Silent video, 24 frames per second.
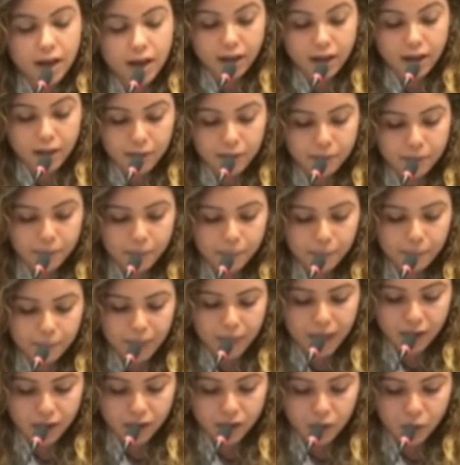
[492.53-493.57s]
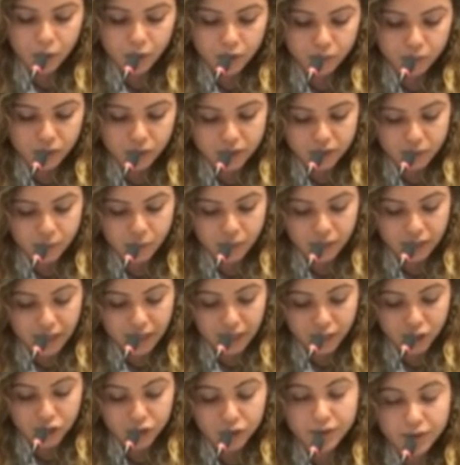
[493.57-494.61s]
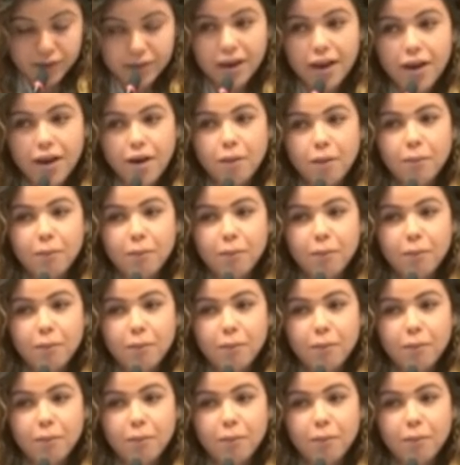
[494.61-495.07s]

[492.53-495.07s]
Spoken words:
and local municipal elections.